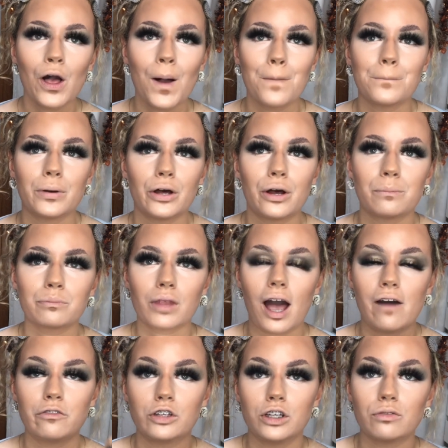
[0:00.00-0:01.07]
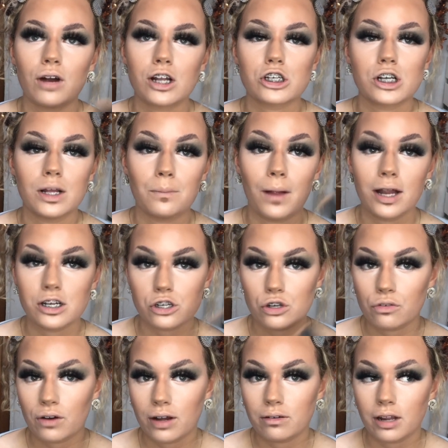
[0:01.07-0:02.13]
but after you've actually blended your
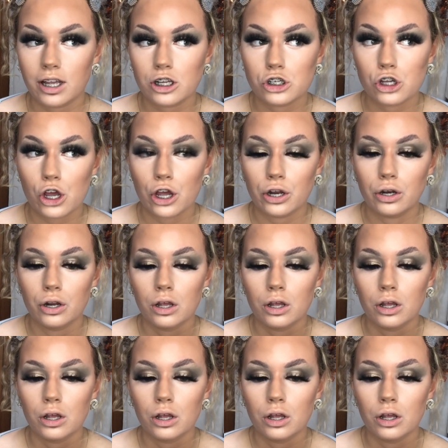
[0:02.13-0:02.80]
foundation,